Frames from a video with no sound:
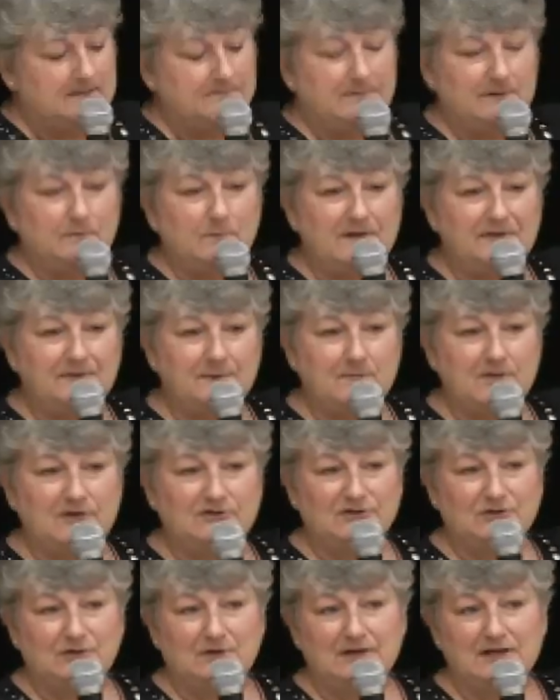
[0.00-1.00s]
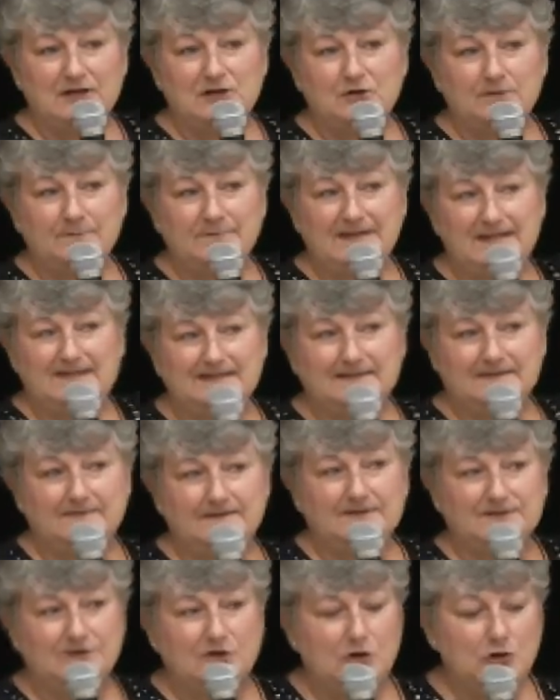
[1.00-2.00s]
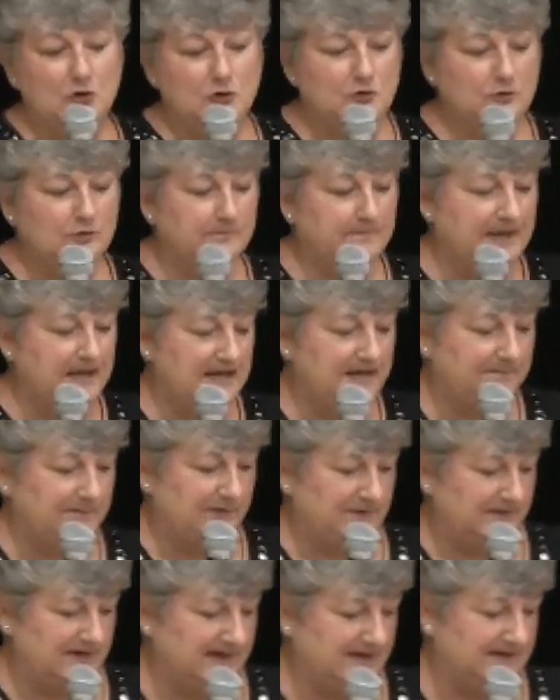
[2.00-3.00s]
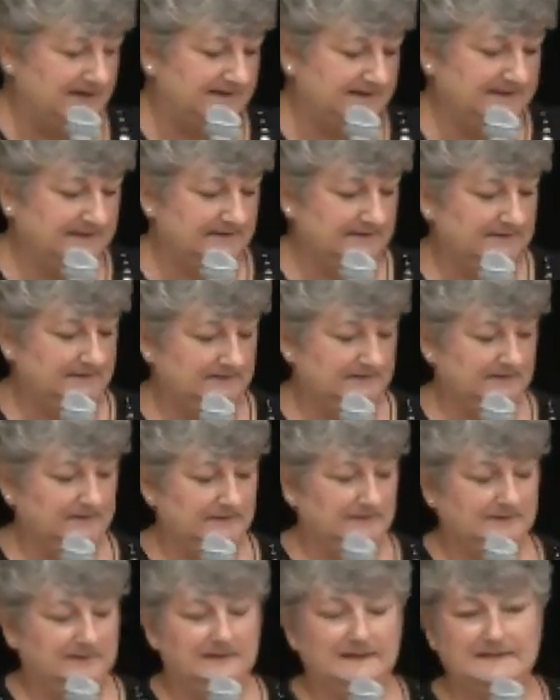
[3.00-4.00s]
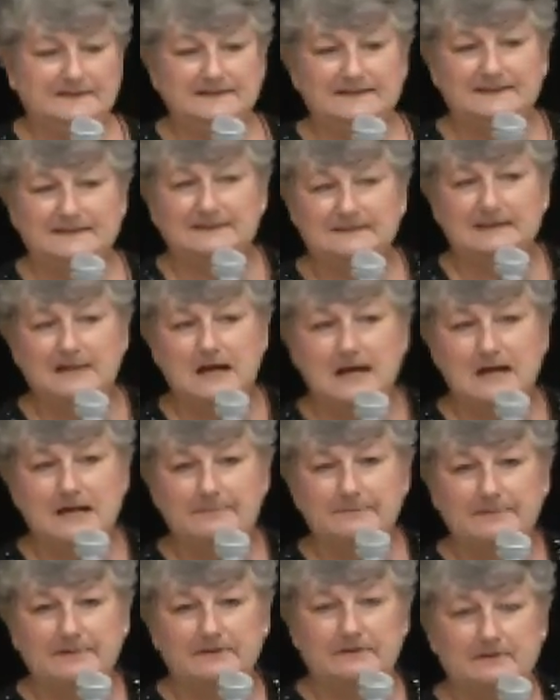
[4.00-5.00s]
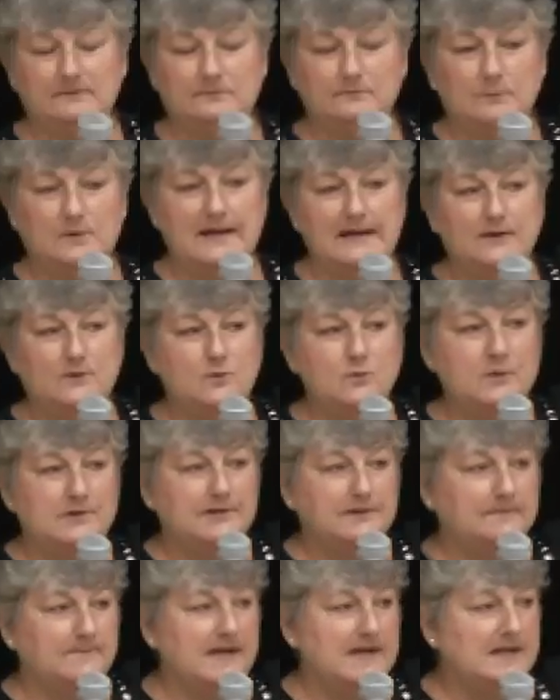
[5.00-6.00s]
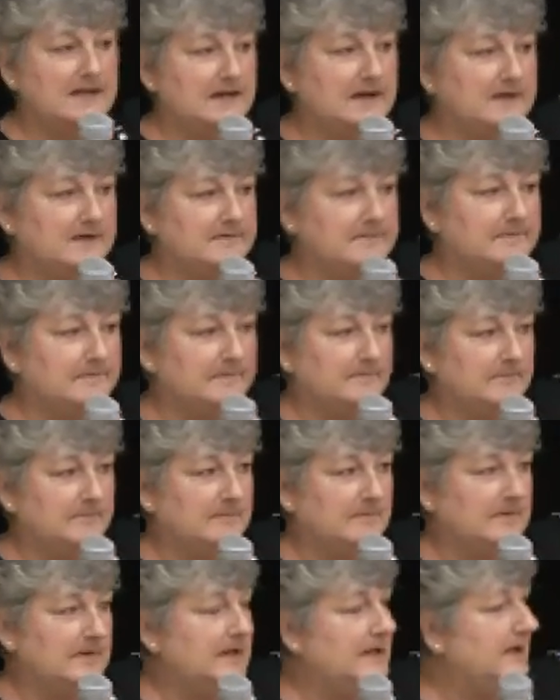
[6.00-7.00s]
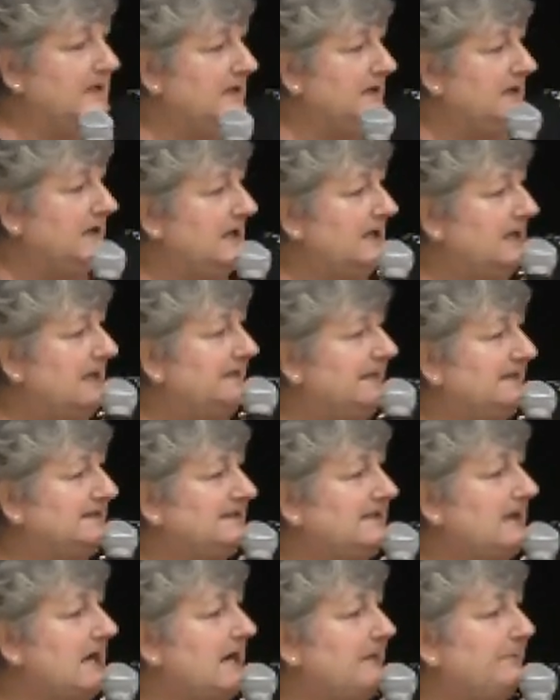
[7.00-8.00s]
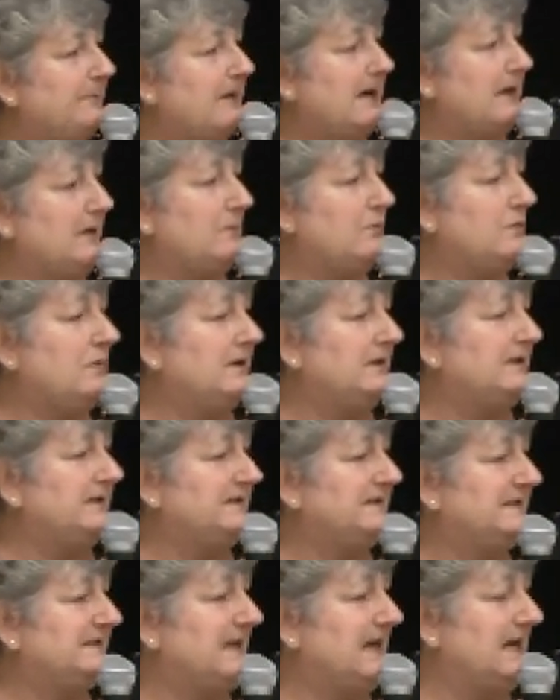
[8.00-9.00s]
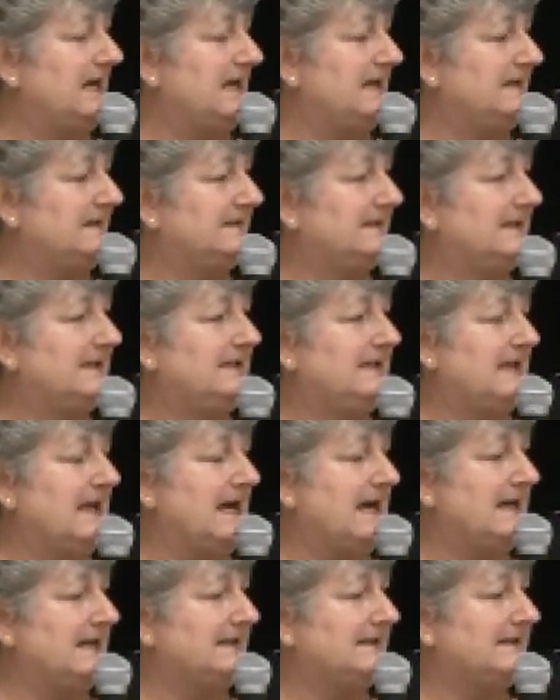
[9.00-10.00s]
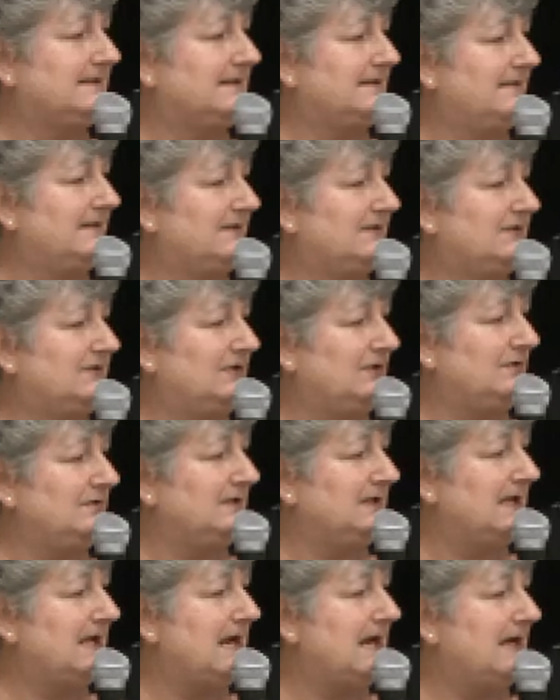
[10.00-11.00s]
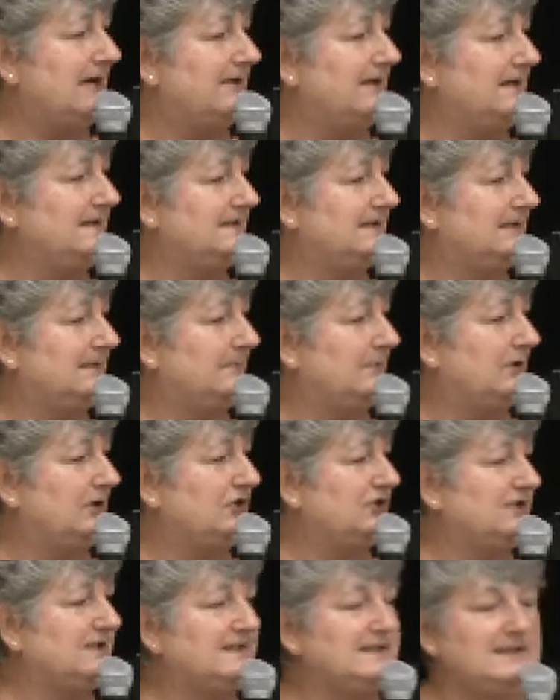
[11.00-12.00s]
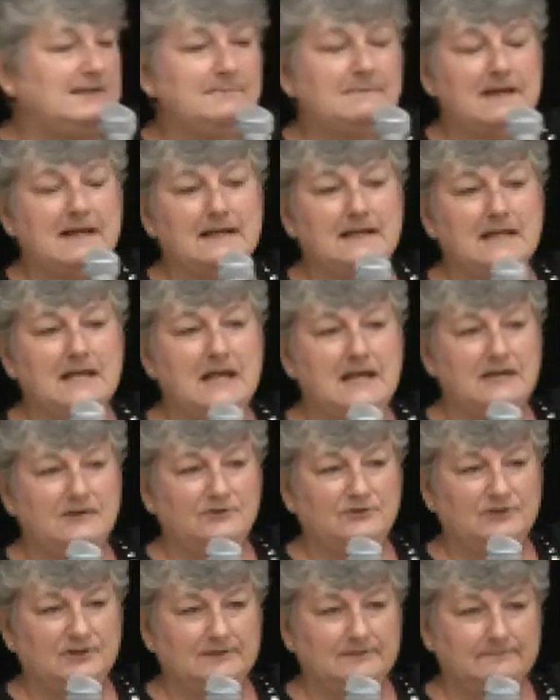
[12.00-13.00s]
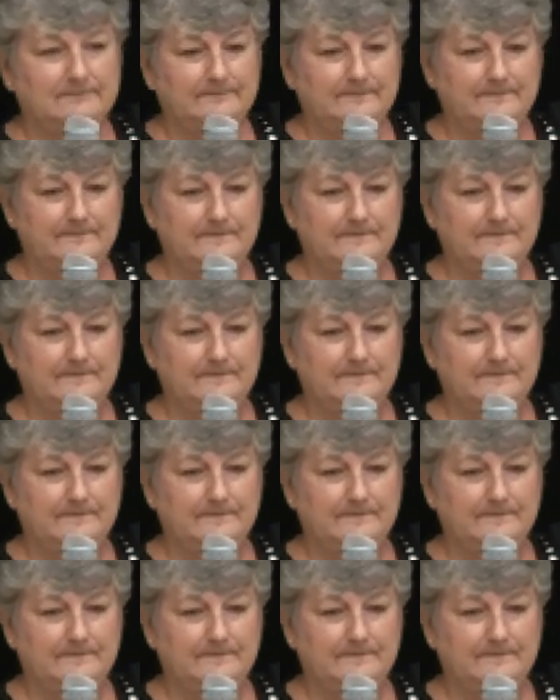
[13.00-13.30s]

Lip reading: But what the most critical piece of this whole paper is this top right corner right here. This top right corner says, yes, the student carries an emergency medication.